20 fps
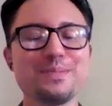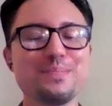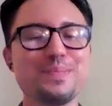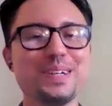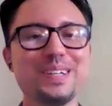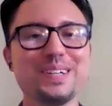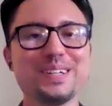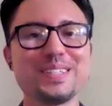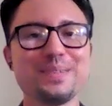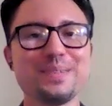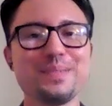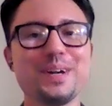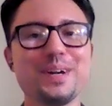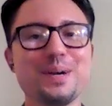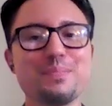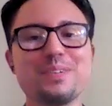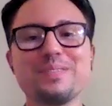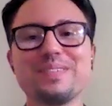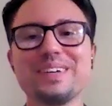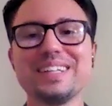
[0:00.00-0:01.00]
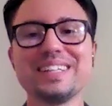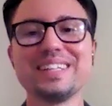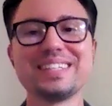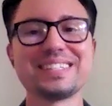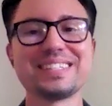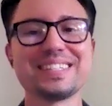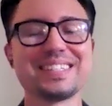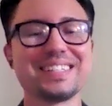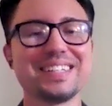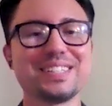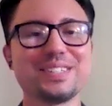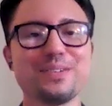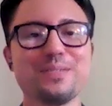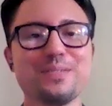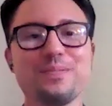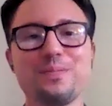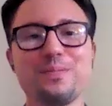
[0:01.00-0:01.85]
but your seminar provides such a